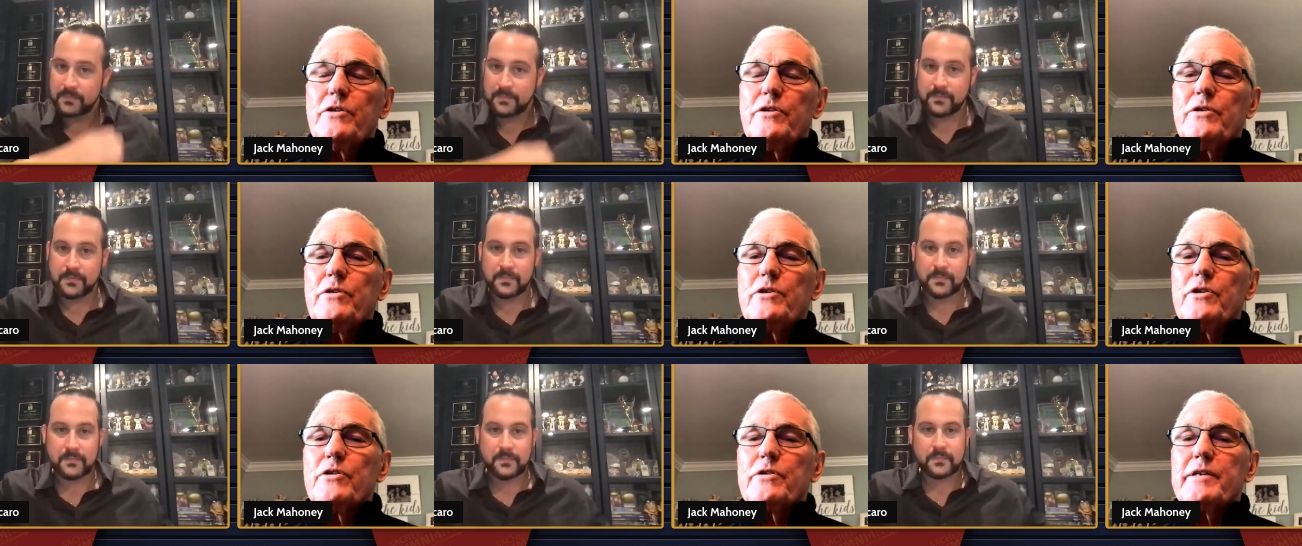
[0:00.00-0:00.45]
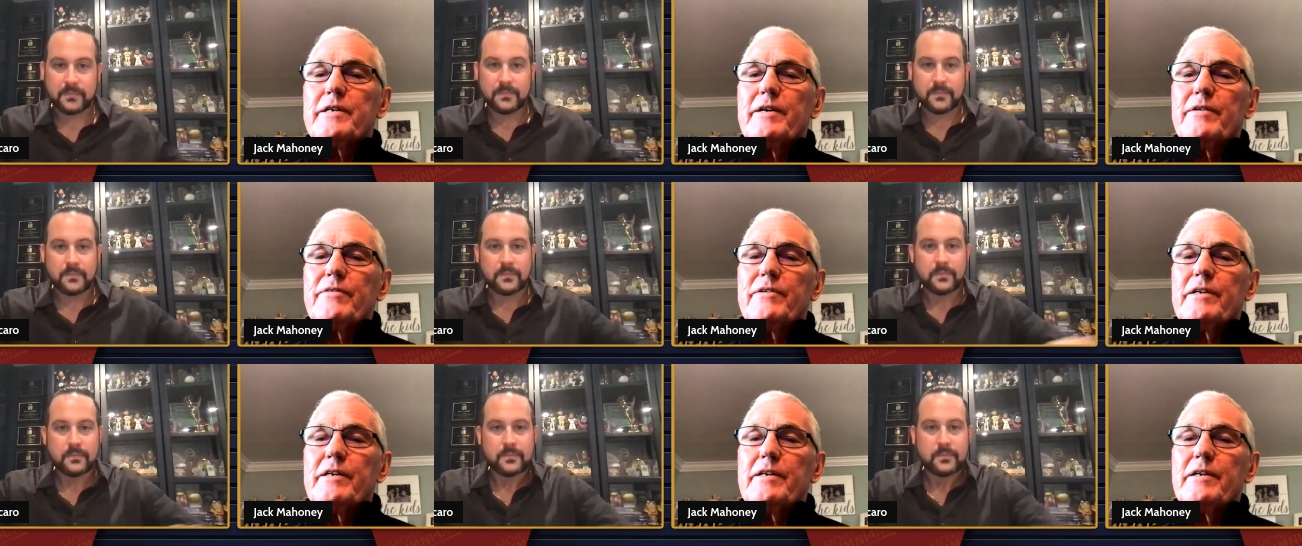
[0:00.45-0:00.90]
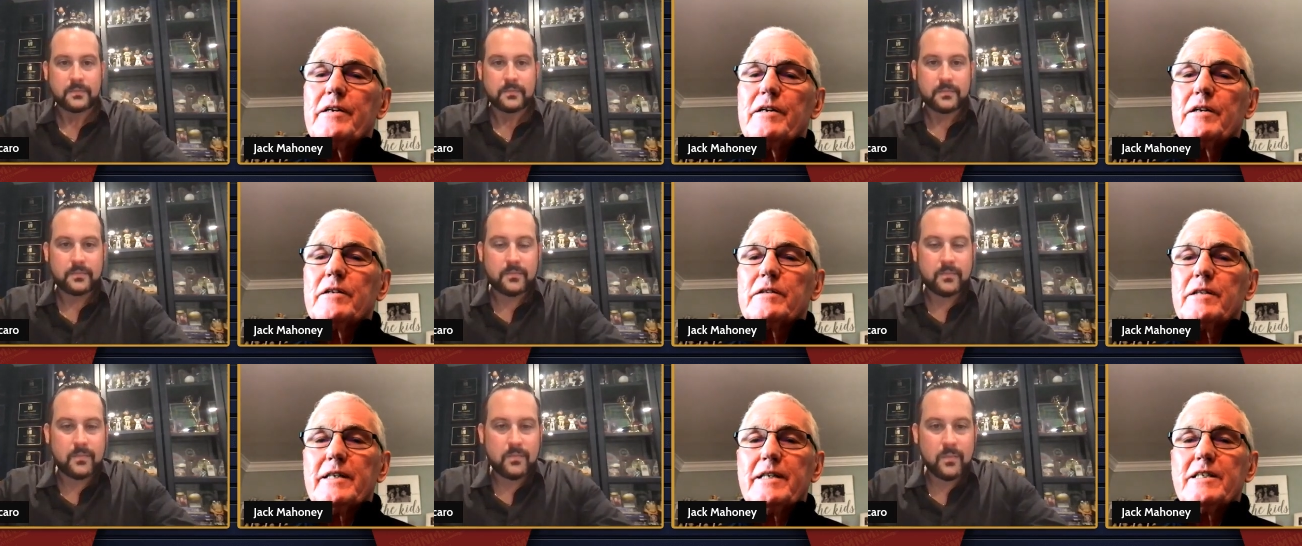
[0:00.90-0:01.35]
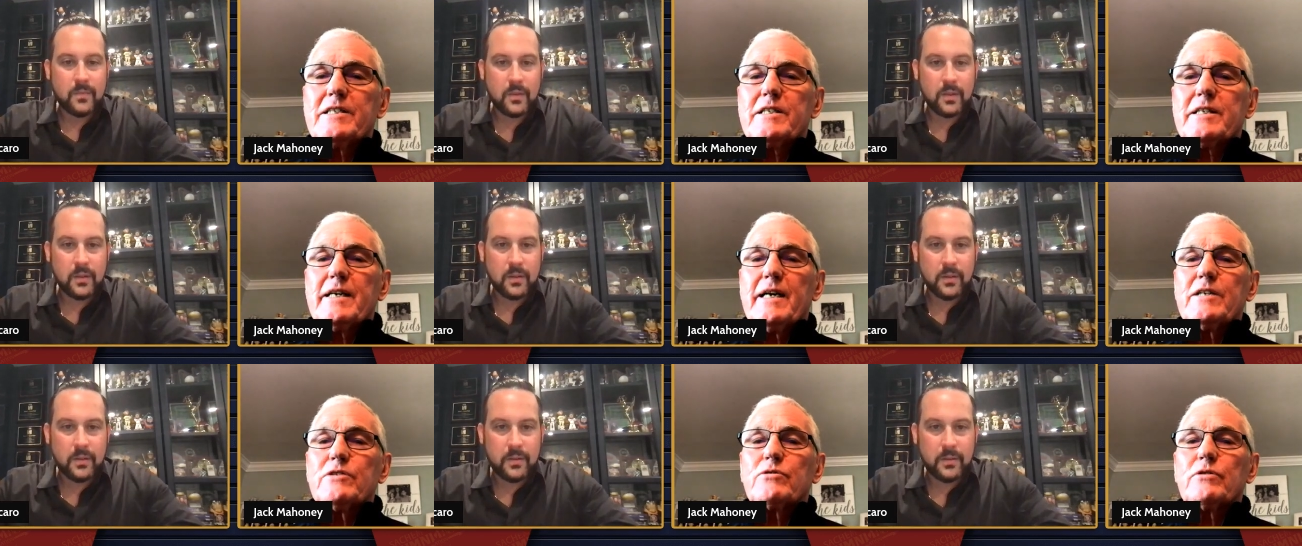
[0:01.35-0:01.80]
Speaker 1: you're given a league
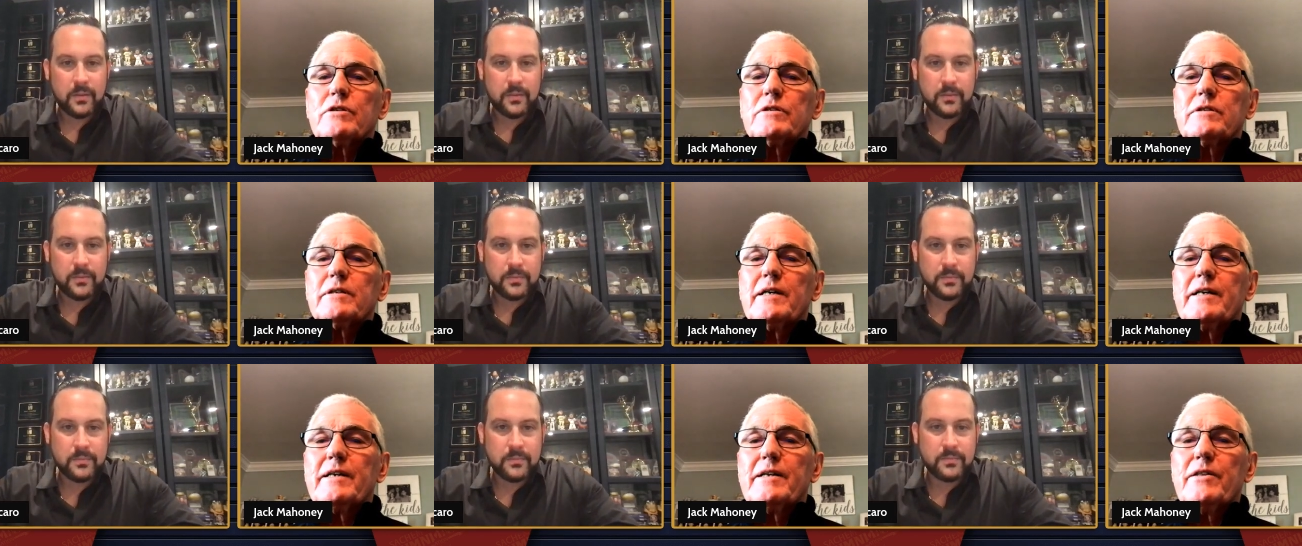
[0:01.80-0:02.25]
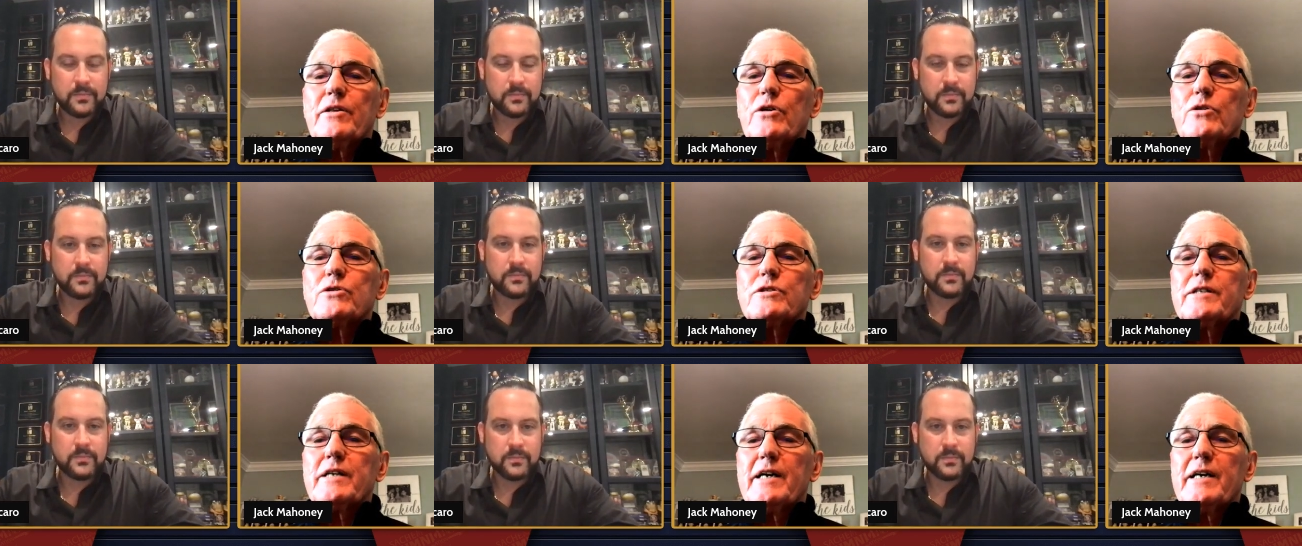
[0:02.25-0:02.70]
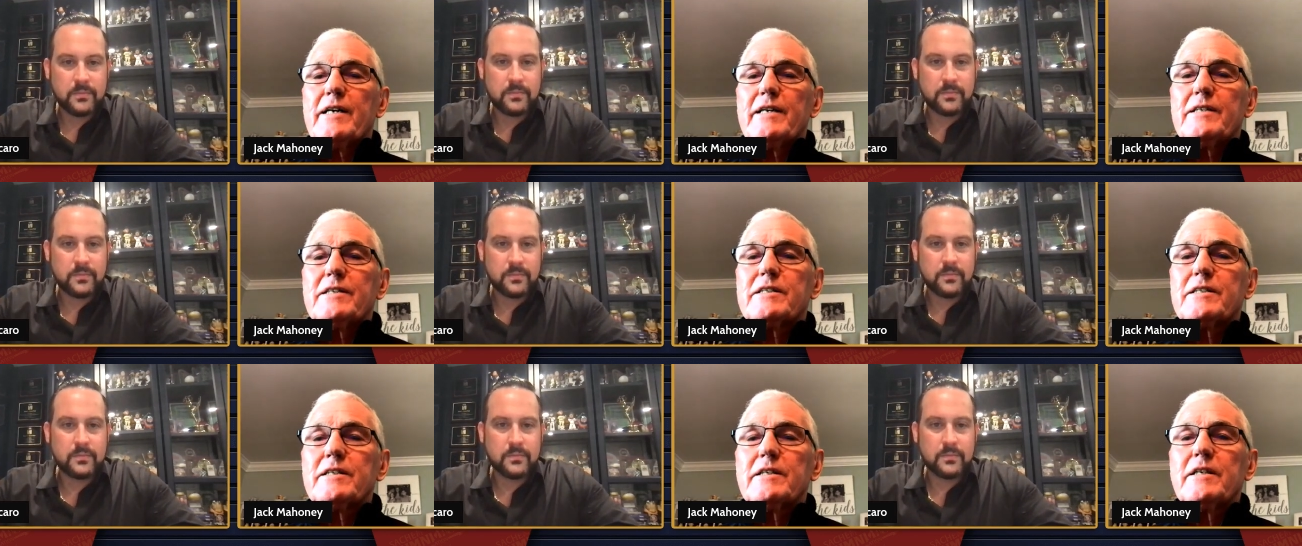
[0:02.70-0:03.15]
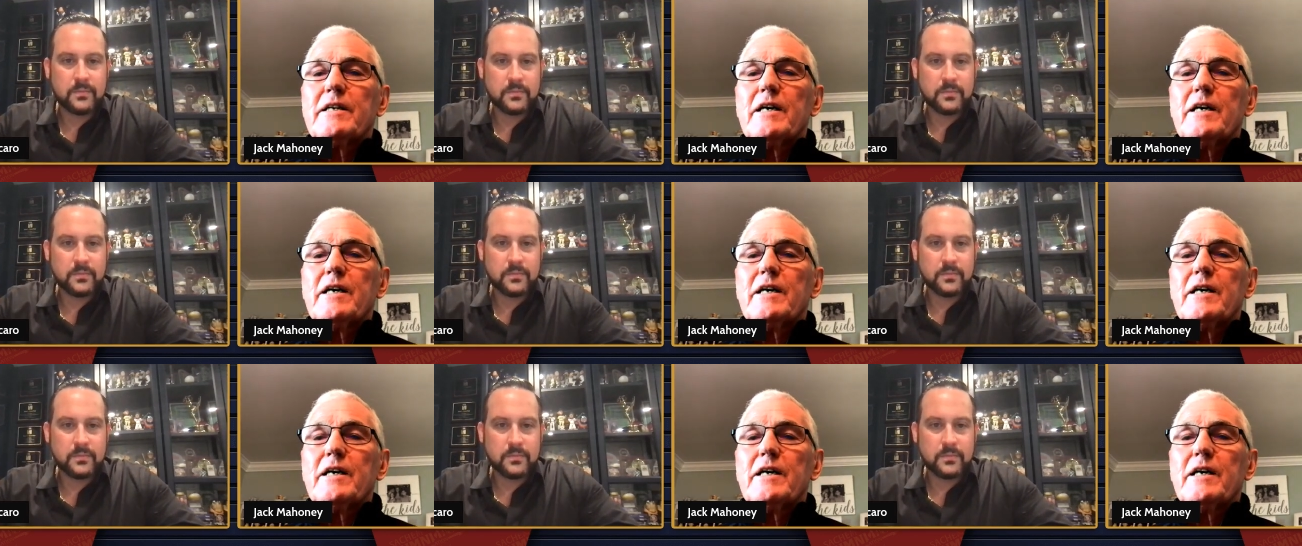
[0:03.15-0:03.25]
schedule, and in those days,